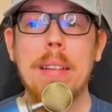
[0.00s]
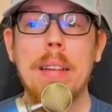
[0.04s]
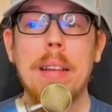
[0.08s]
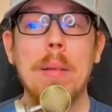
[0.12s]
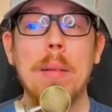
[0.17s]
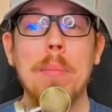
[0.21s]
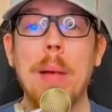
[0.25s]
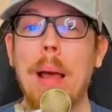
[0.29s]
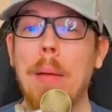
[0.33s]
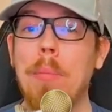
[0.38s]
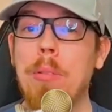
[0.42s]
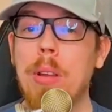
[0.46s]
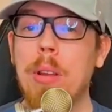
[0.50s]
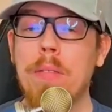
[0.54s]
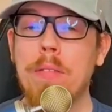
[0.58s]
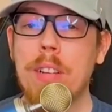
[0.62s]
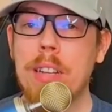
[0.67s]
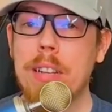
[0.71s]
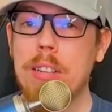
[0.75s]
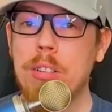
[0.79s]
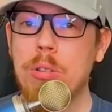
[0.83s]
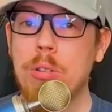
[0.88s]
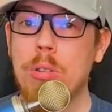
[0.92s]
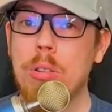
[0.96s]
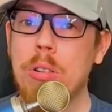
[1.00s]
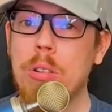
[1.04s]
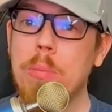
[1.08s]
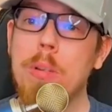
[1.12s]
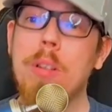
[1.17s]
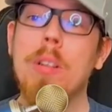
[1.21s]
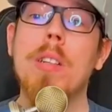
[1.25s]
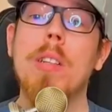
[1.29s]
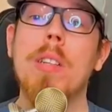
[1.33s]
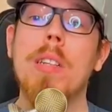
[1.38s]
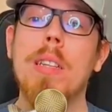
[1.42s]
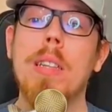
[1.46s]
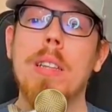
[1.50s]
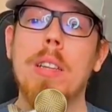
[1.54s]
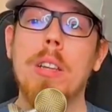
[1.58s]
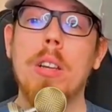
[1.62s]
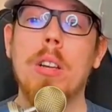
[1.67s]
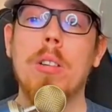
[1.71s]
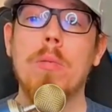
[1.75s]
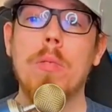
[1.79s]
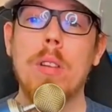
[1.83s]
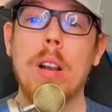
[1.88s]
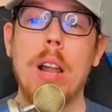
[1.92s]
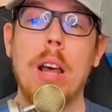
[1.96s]
perhaps you have a Discord community that you
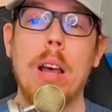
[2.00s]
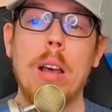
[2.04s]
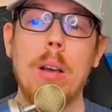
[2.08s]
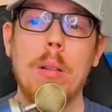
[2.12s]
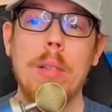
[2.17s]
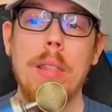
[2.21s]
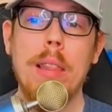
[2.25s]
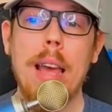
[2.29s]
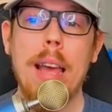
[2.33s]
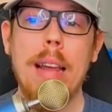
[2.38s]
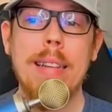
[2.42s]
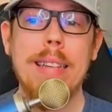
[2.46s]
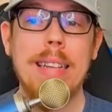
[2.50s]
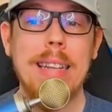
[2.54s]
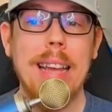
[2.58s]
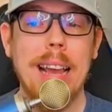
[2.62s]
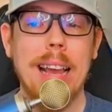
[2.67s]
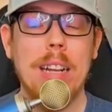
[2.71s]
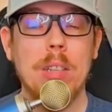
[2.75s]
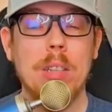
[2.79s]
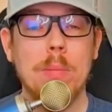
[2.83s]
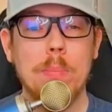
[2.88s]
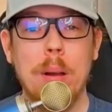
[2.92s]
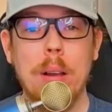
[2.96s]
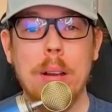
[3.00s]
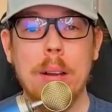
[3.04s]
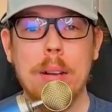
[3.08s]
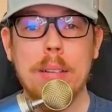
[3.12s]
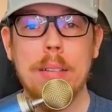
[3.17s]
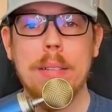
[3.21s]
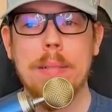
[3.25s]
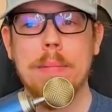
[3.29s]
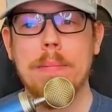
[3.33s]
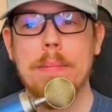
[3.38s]
can rely on there to catch bugs.